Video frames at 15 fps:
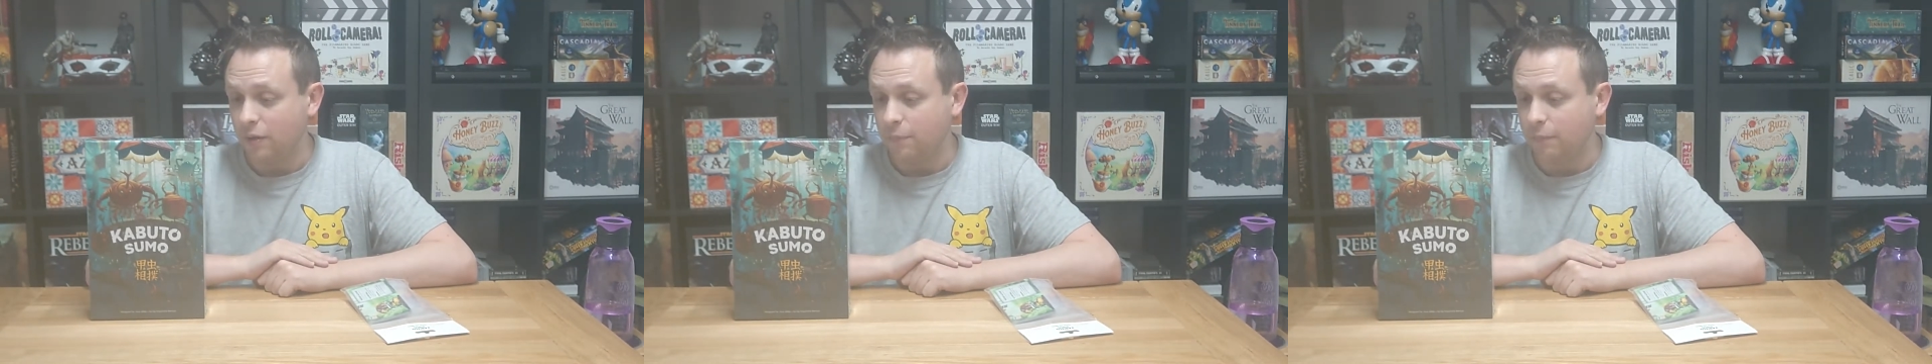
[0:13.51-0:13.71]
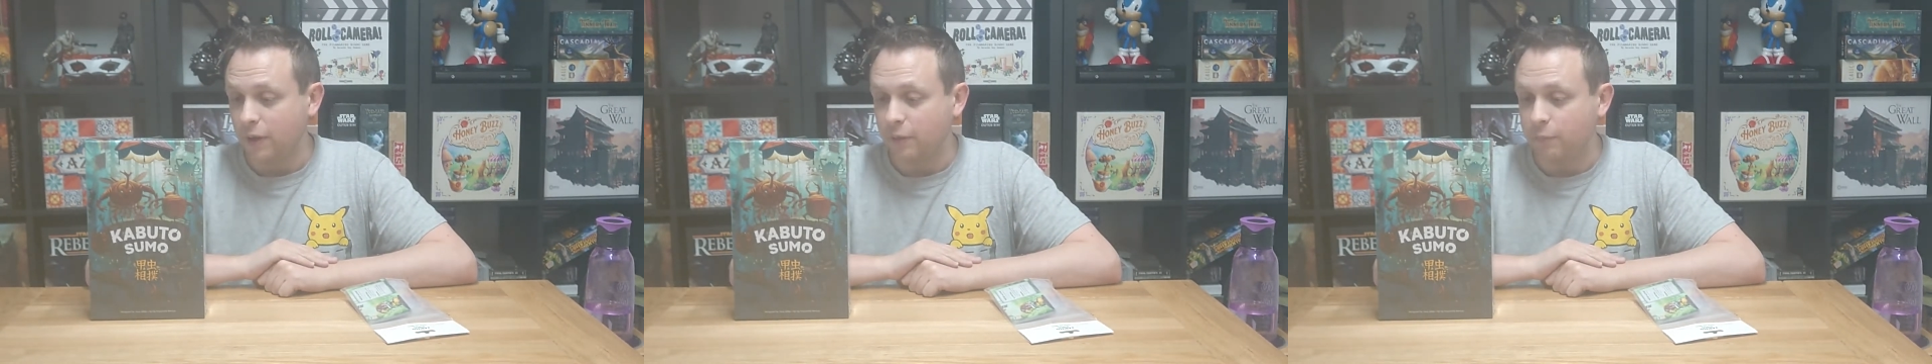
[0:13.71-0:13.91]

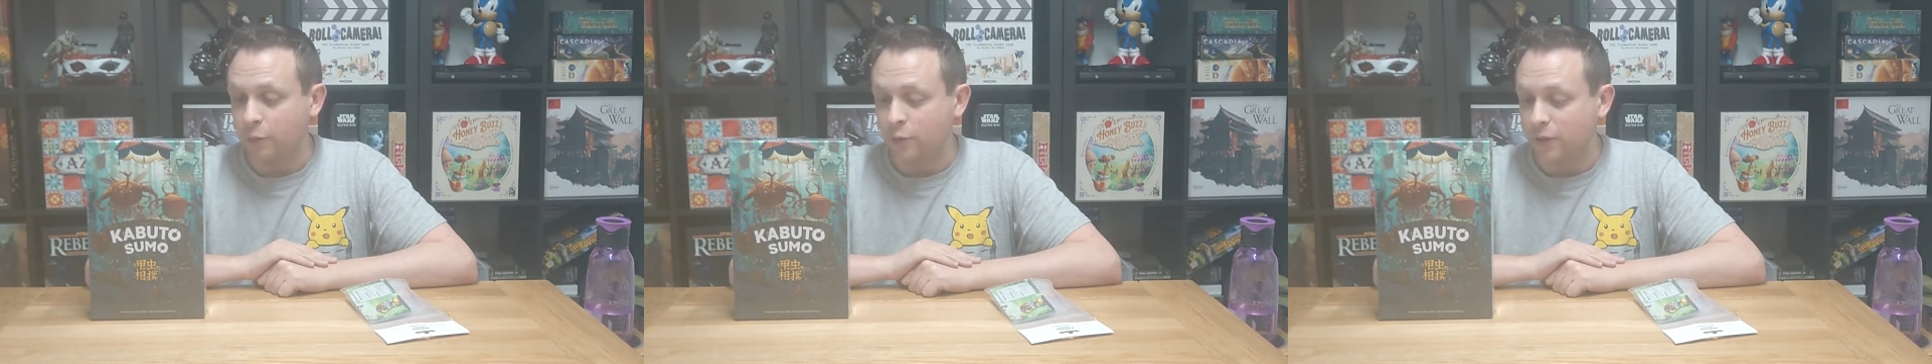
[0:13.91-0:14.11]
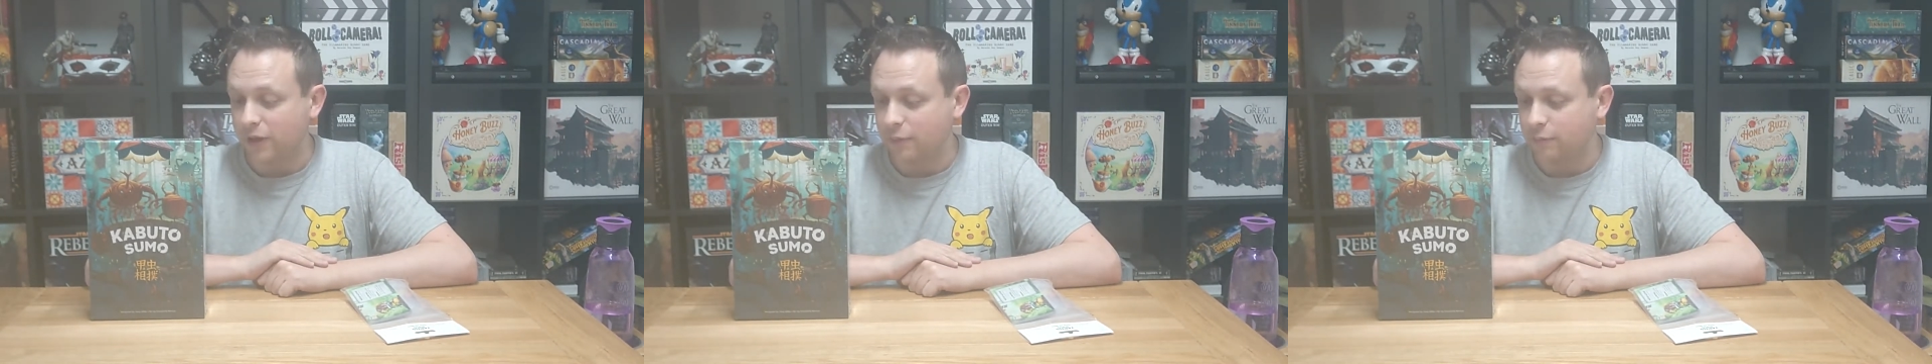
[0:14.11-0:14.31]
by
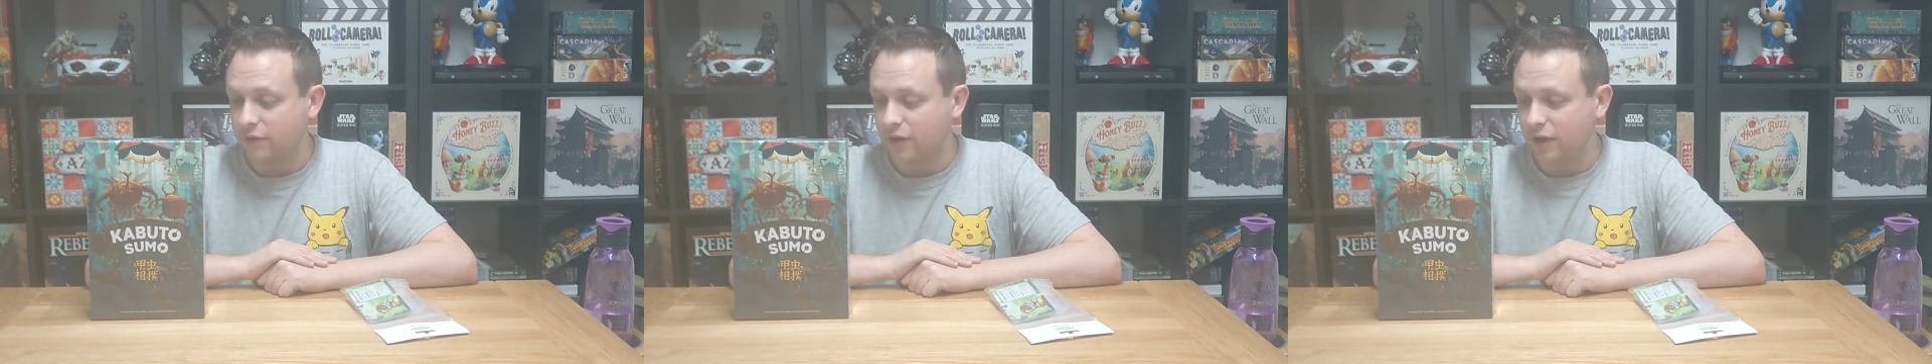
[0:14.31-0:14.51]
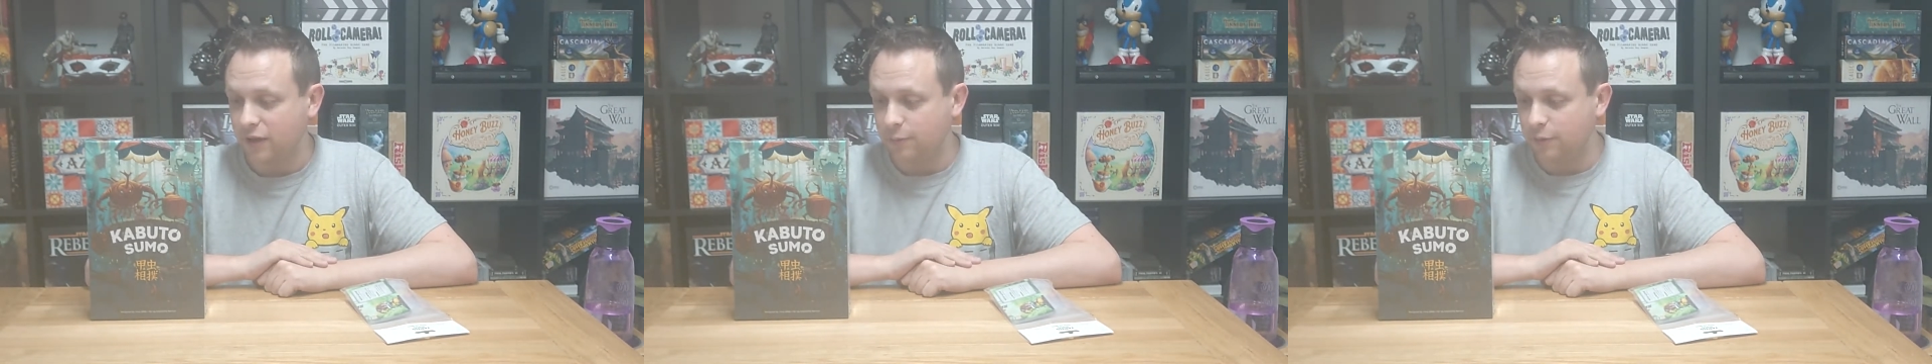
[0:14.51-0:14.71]
Board Game
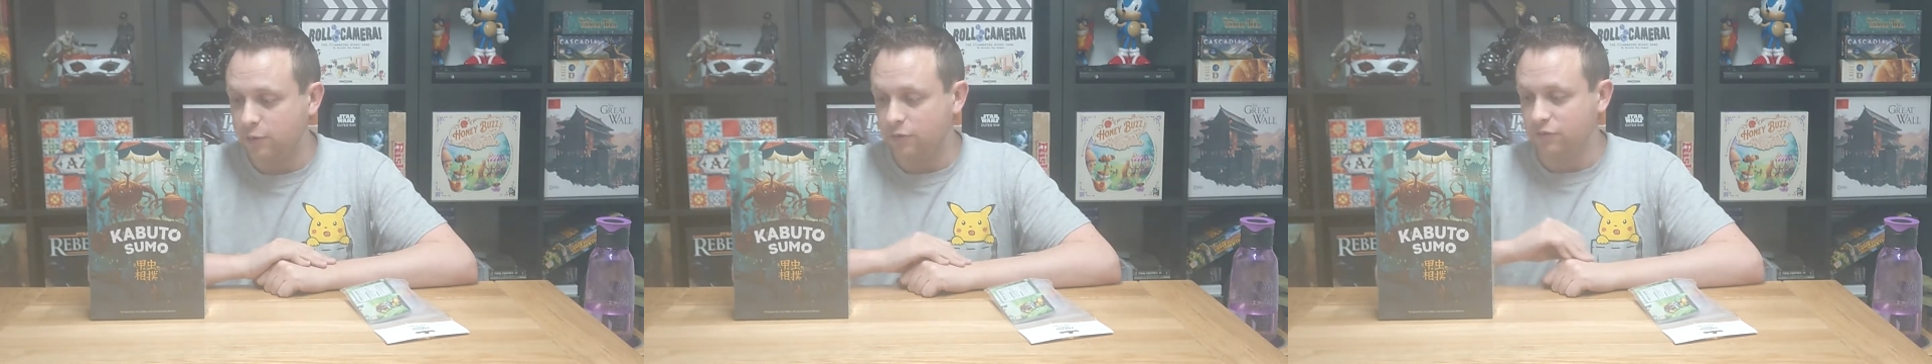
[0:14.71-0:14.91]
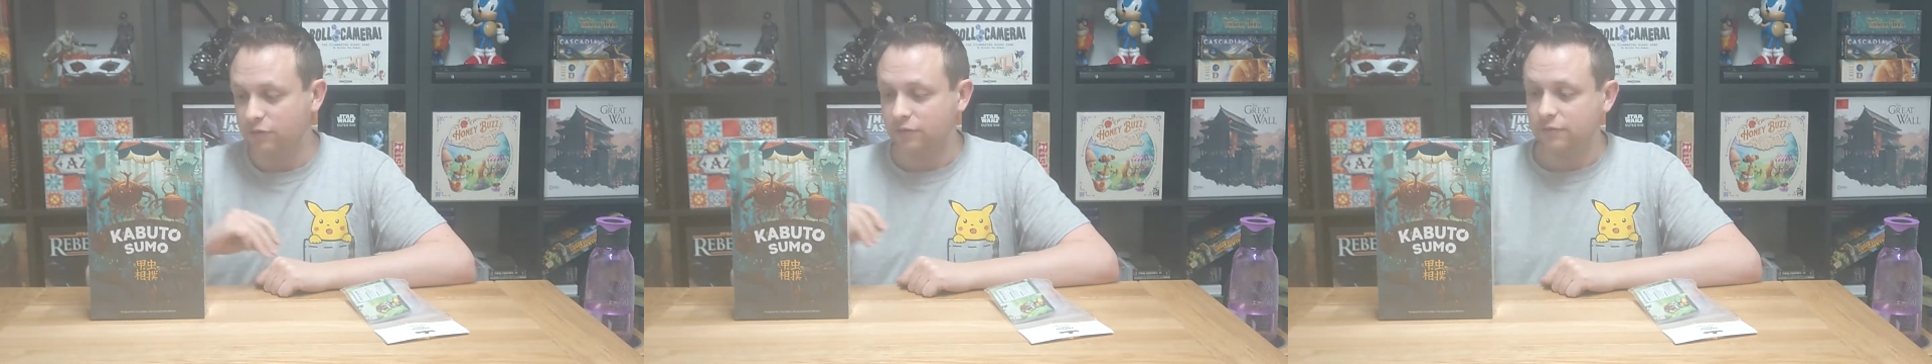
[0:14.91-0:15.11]

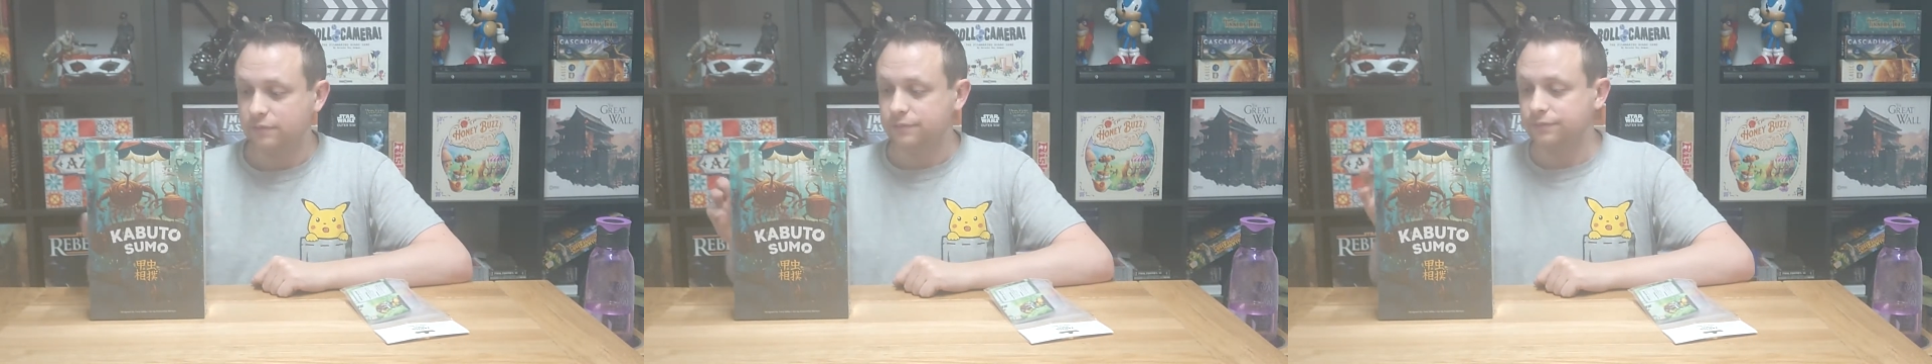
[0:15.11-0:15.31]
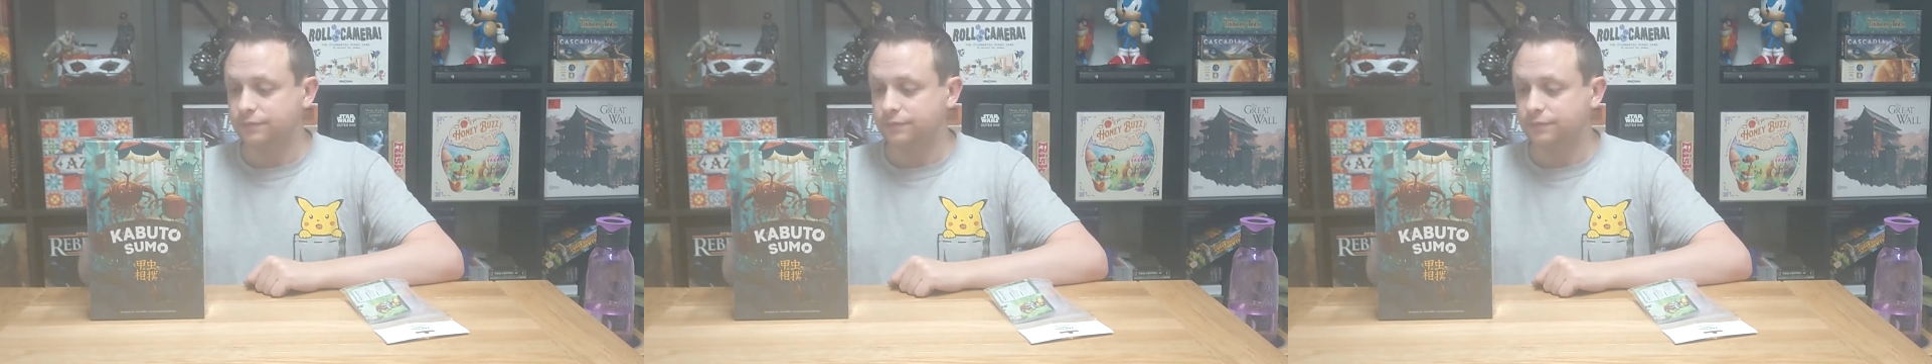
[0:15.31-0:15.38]
Tables.